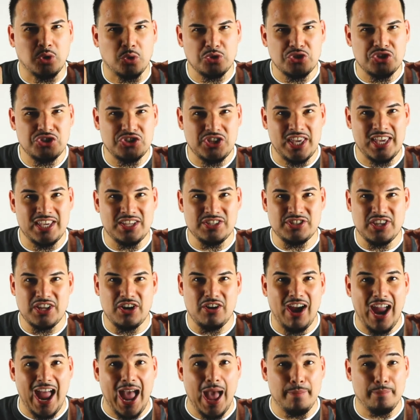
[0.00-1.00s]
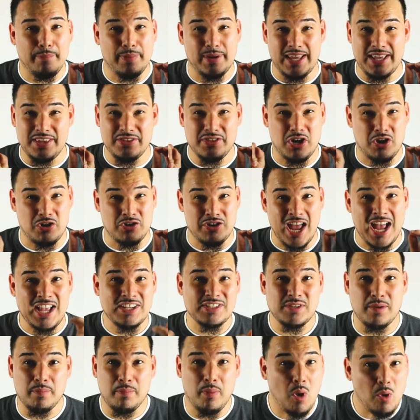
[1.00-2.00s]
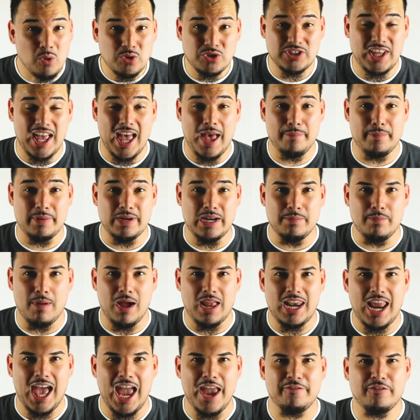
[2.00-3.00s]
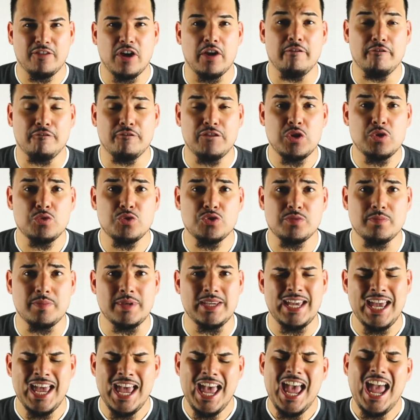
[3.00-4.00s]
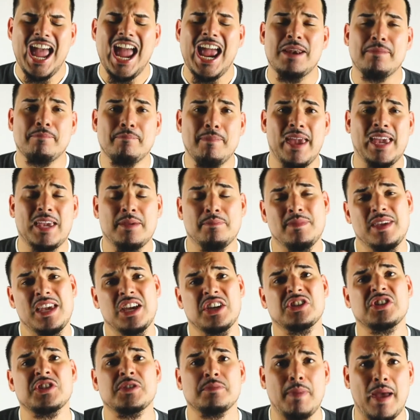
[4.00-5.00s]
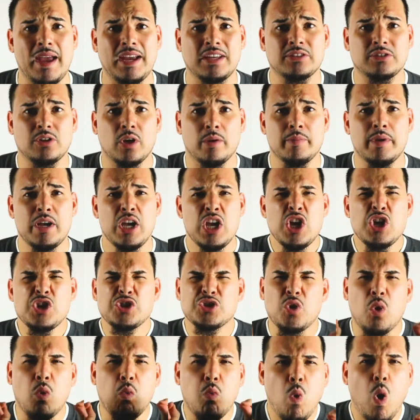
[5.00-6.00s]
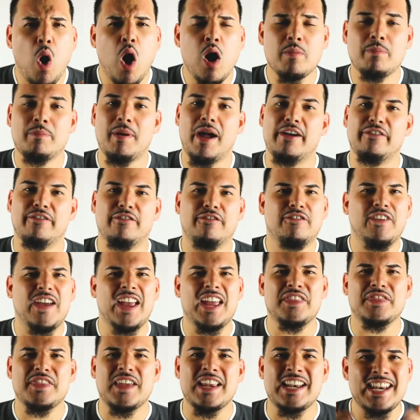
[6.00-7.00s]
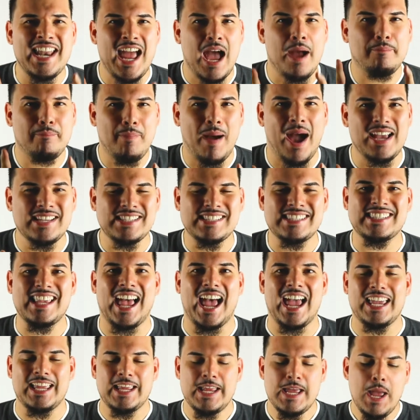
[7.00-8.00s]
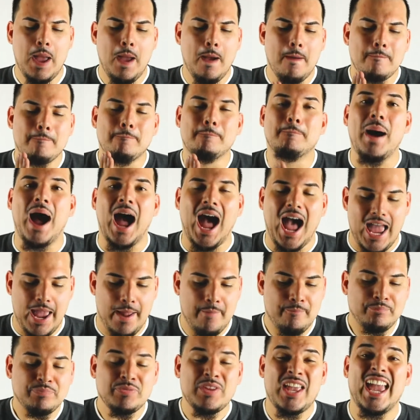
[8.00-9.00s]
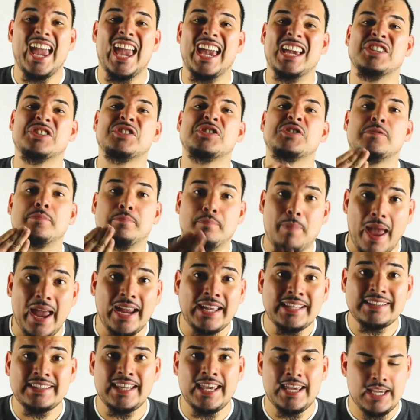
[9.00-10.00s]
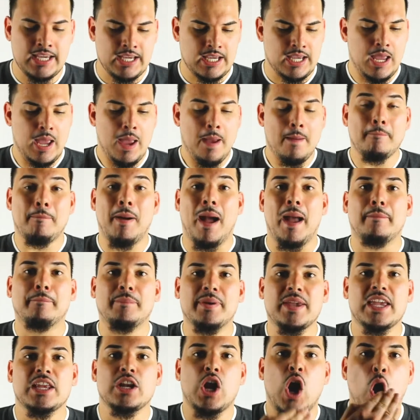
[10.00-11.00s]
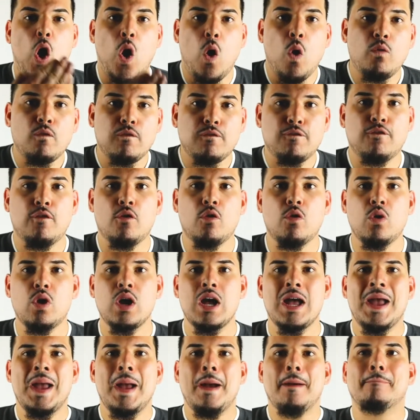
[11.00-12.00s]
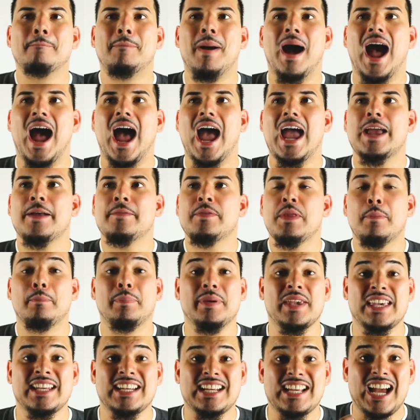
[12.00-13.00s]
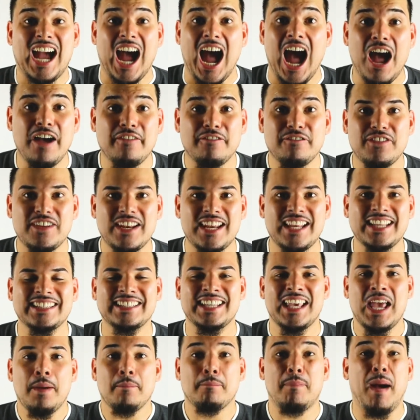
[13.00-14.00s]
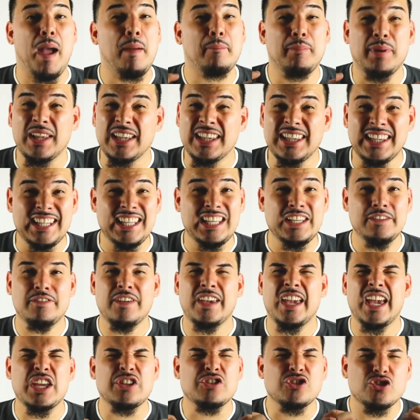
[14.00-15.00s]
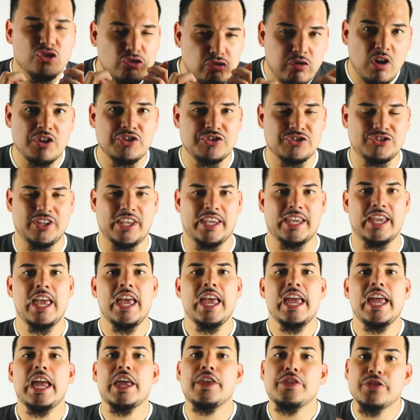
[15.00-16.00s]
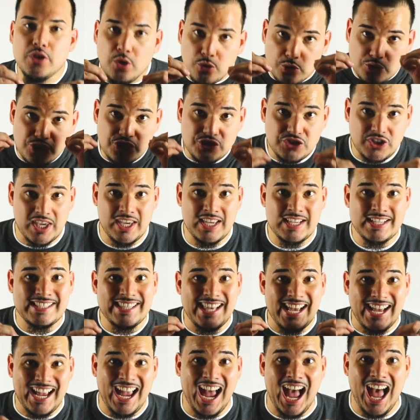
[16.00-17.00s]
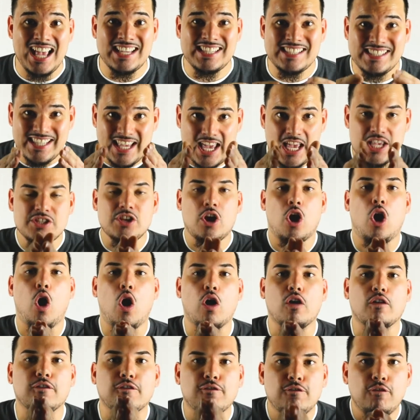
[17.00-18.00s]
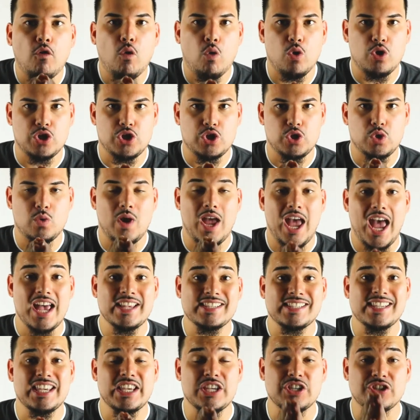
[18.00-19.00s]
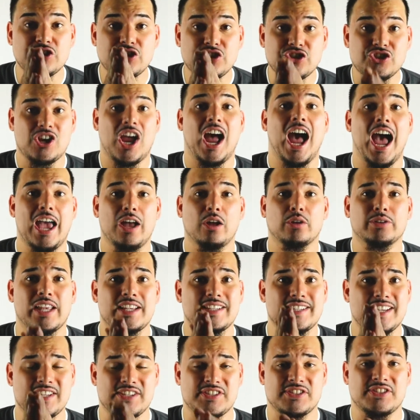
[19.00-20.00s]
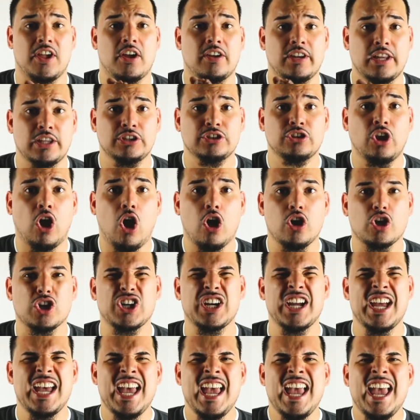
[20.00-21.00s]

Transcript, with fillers: those things that are happening that are not supposed to happen in my life confuse me and make me expect them. So walk by faith and not by sight, by expecting, by being hopeful, by being confident, by believing and trusting in those things that God says are for you as his child, as his son and daughter.